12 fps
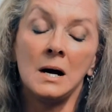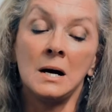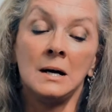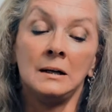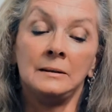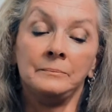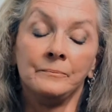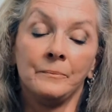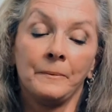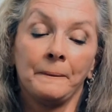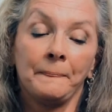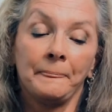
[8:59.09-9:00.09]

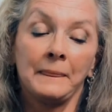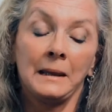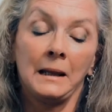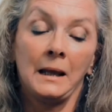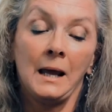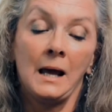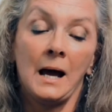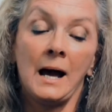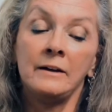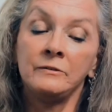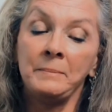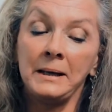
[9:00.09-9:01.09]

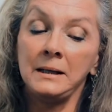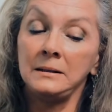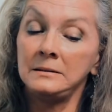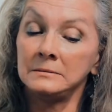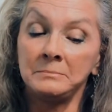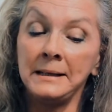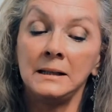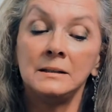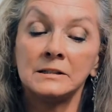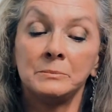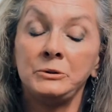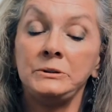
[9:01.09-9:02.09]
I've making
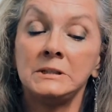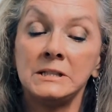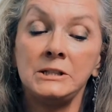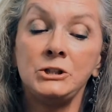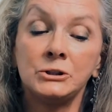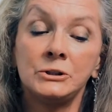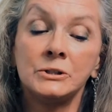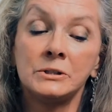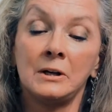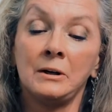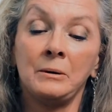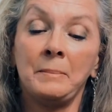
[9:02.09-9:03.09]
some good decisions
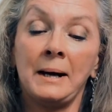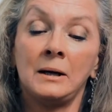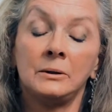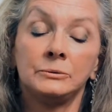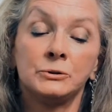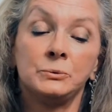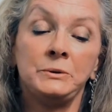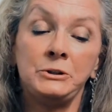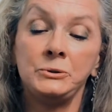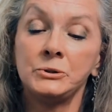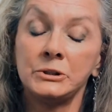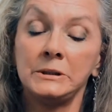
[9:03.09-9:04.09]
about
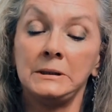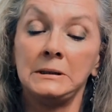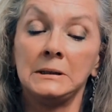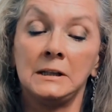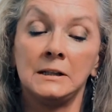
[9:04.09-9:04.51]
reducing